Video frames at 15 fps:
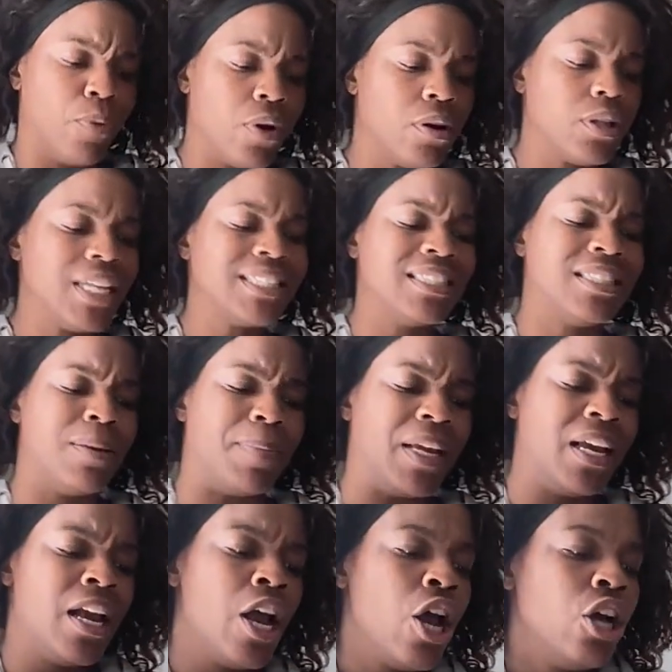listen to me,
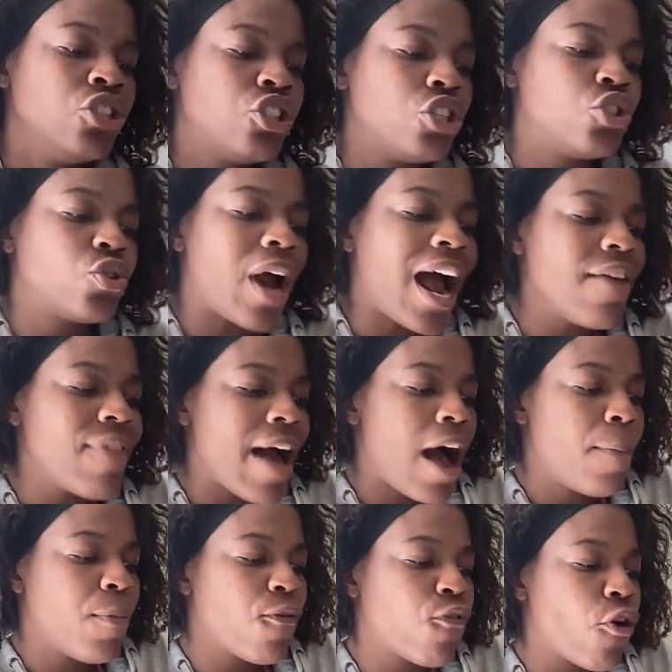to drive out
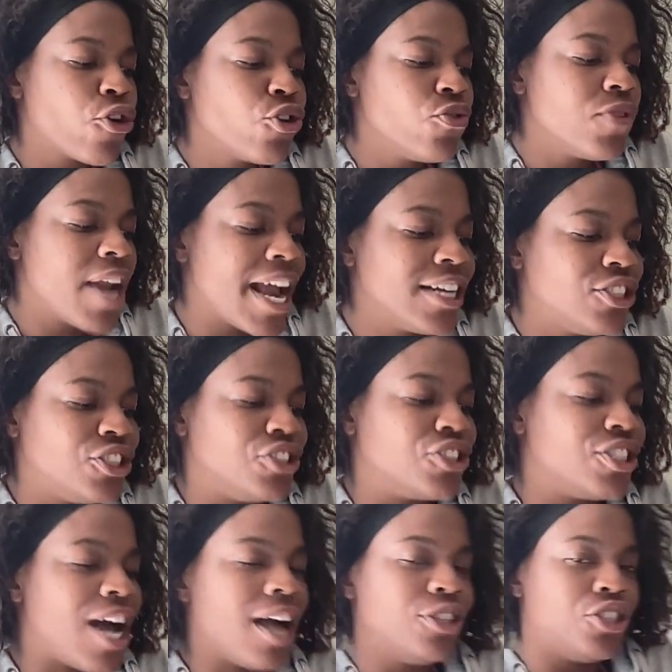before you nations,
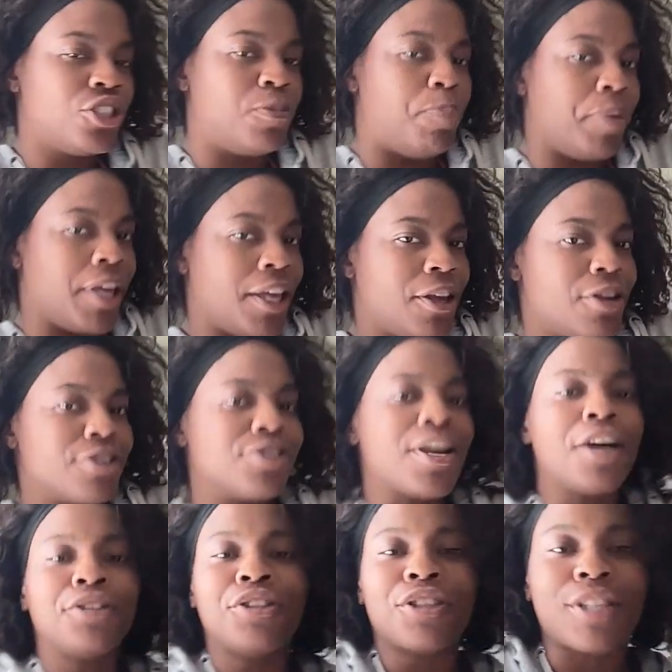not just bills,
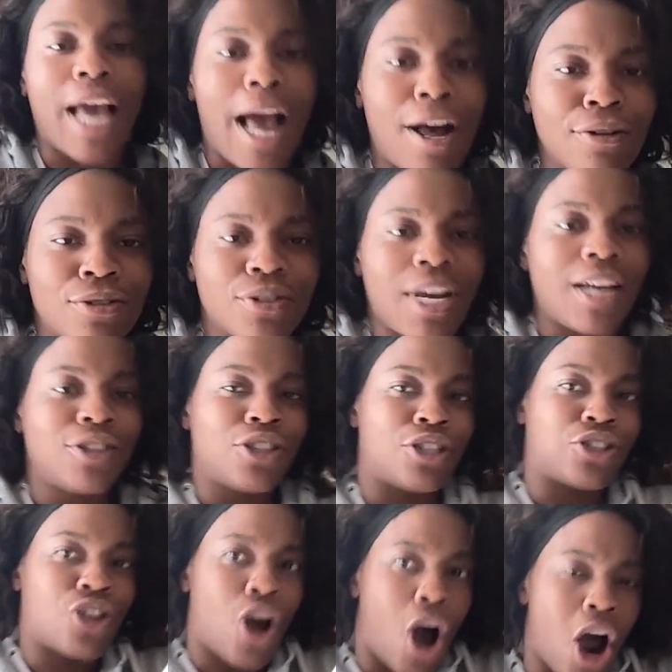not just house, not
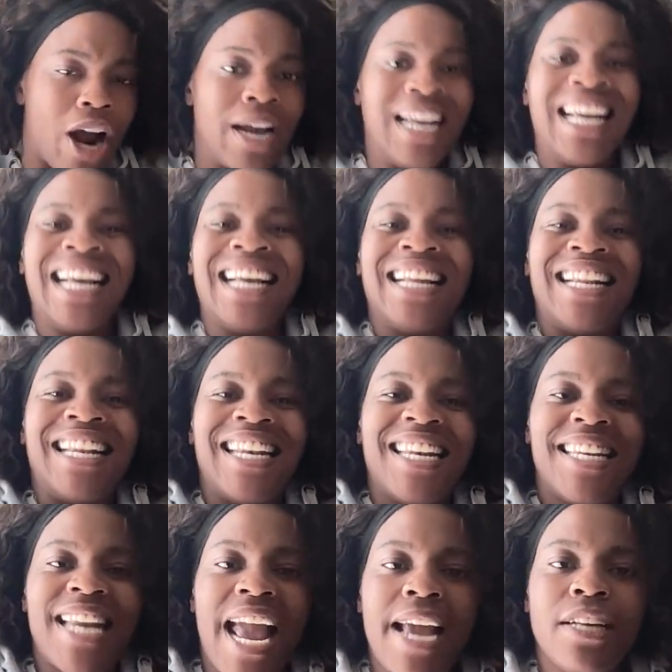just car,
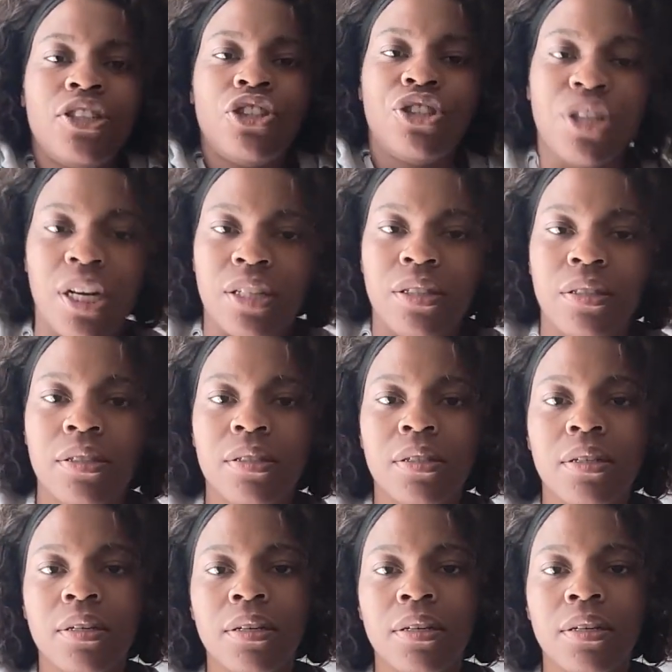nations.